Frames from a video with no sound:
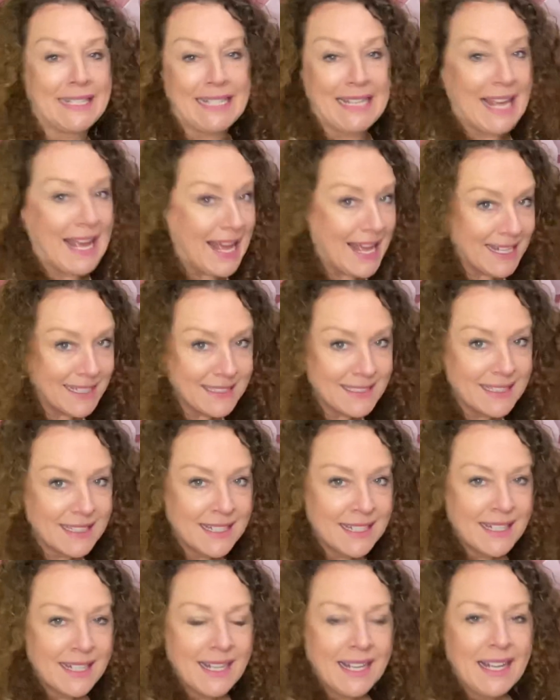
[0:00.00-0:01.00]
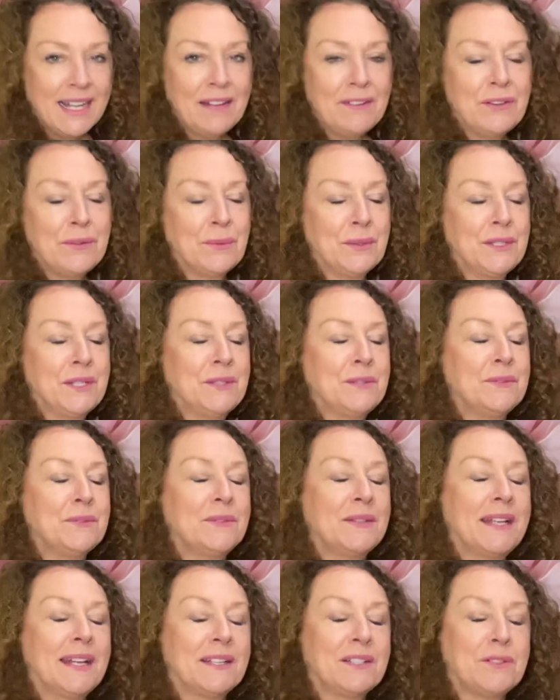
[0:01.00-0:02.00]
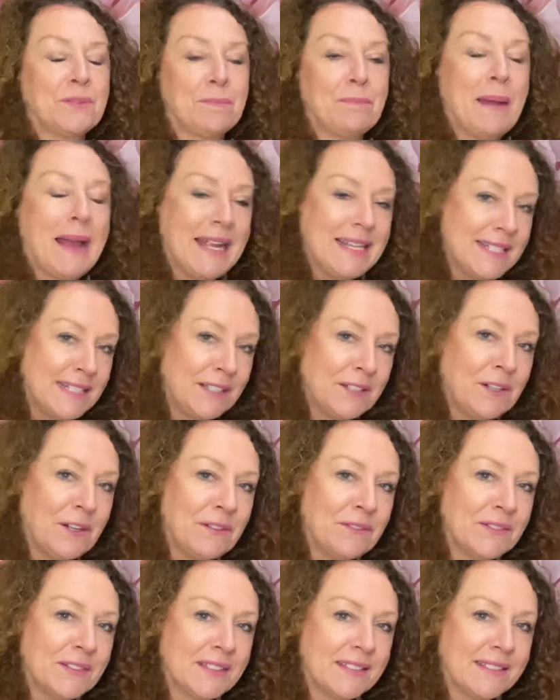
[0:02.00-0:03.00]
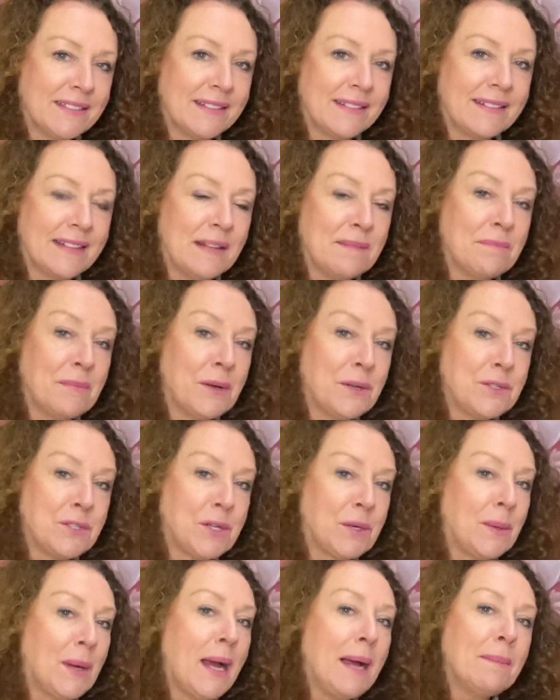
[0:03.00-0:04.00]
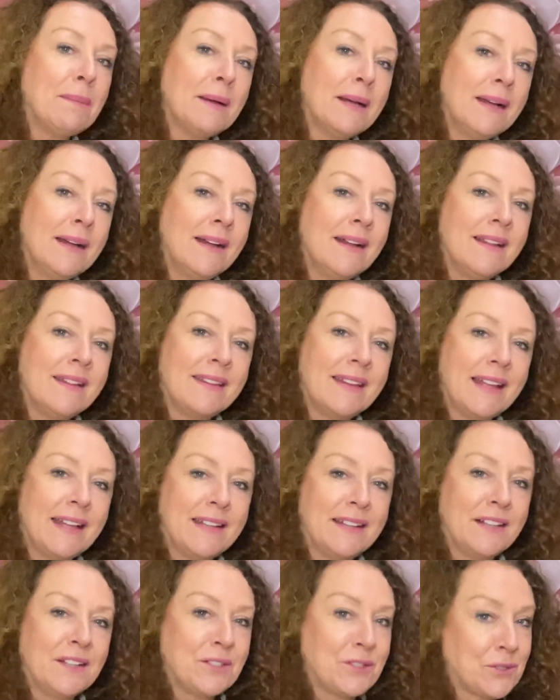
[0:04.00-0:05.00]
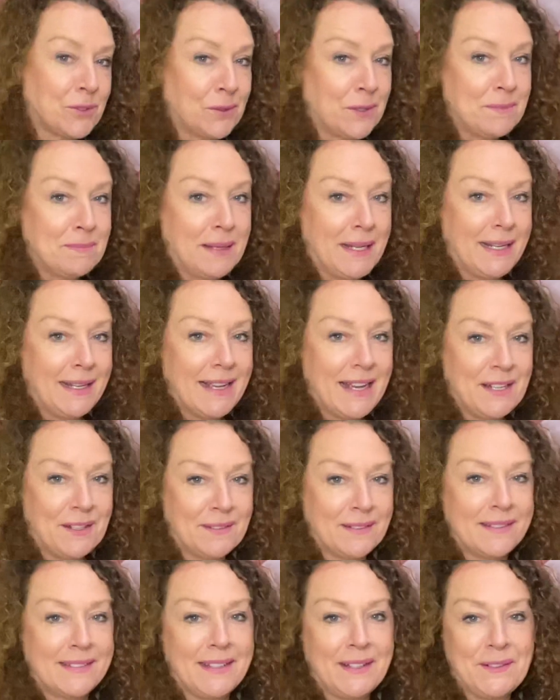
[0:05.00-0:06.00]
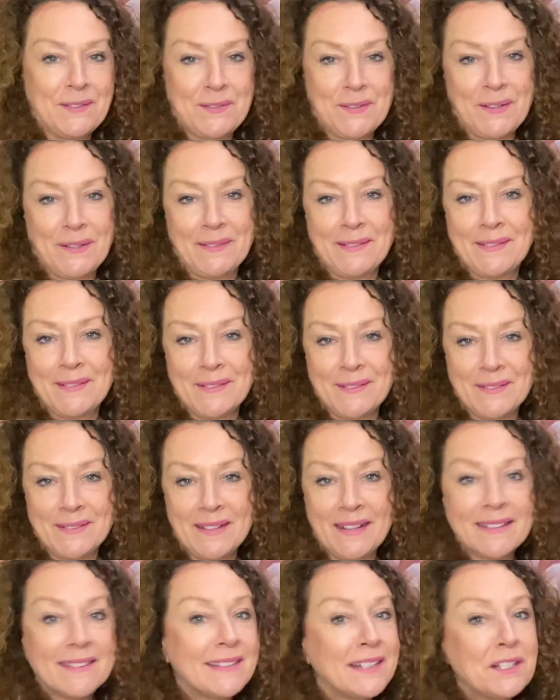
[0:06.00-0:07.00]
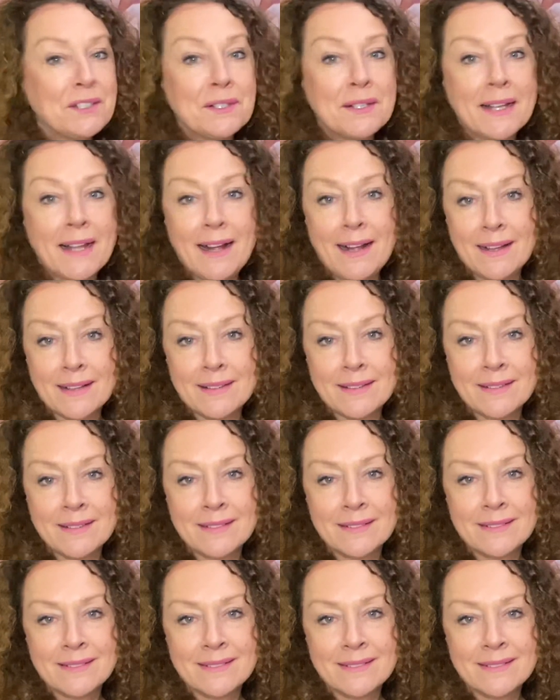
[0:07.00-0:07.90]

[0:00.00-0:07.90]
can. If you want to get your painting confidence and mojo up, then join me and I'll see you very soon. I'll see you in class.